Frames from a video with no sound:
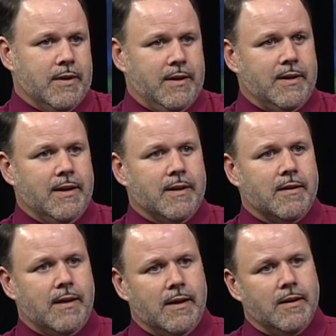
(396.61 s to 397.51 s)
They need to get
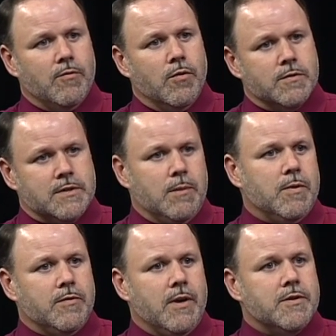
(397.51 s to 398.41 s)
that level of
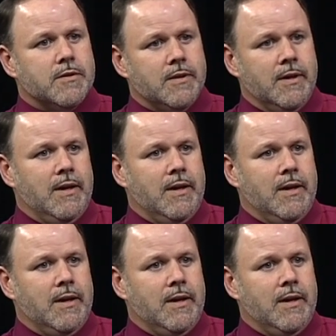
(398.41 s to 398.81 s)
stabilization,